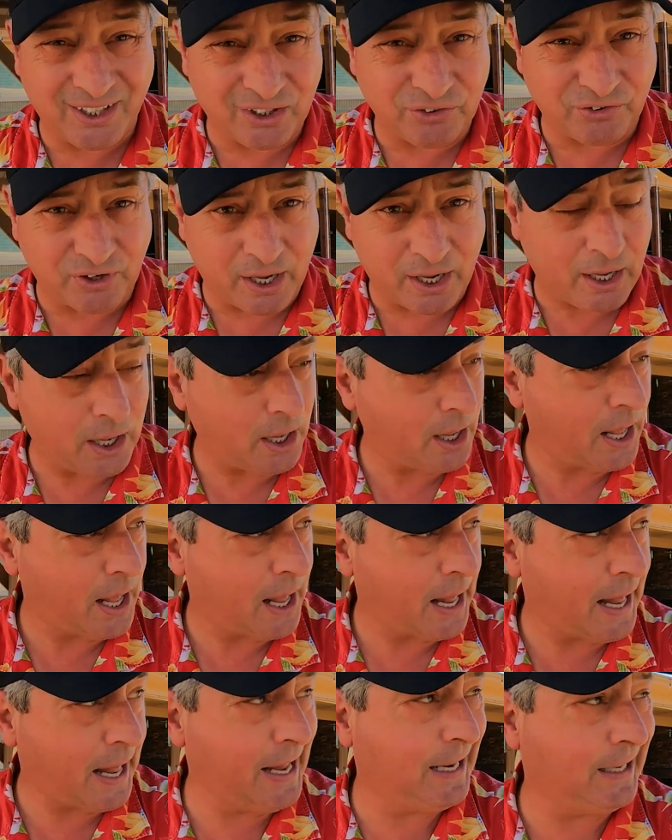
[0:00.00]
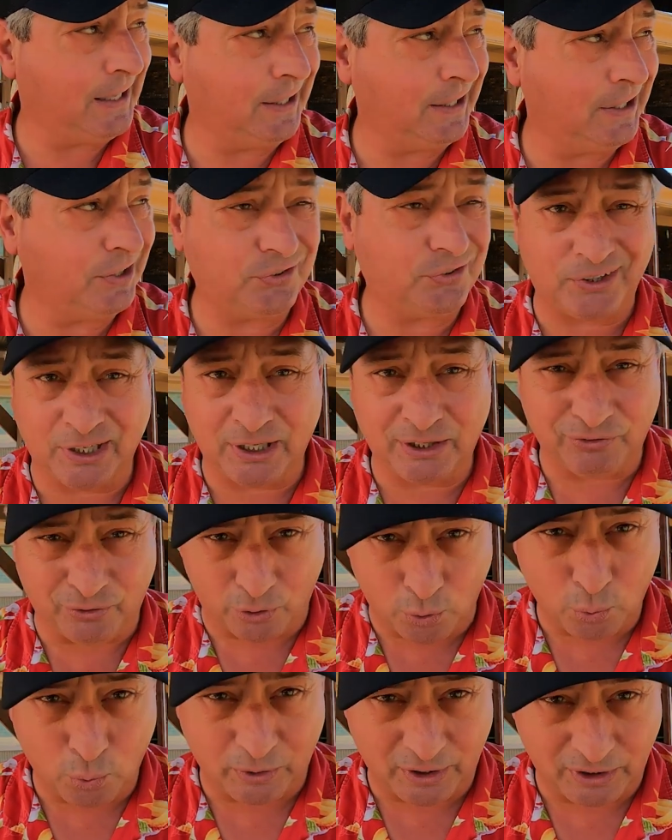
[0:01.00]
is at least
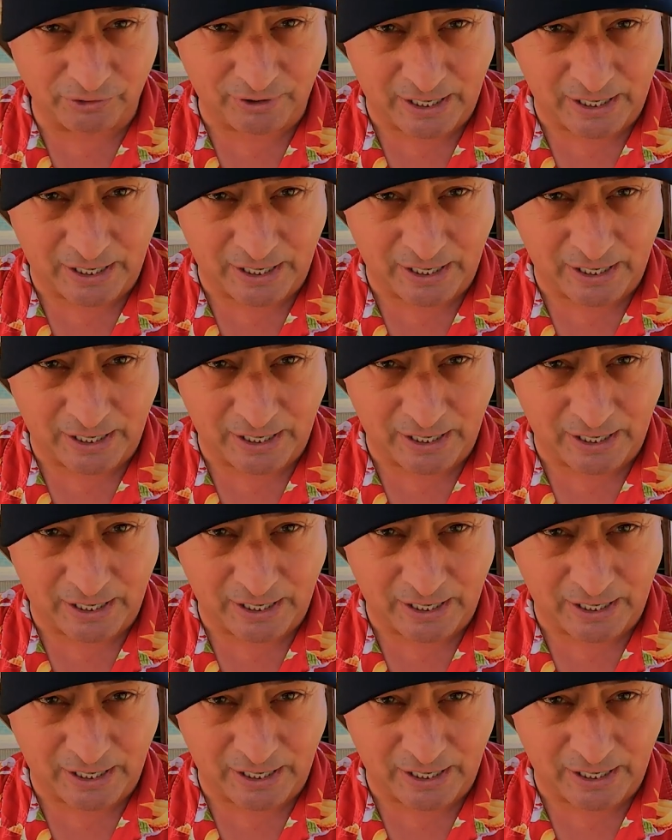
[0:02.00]
as old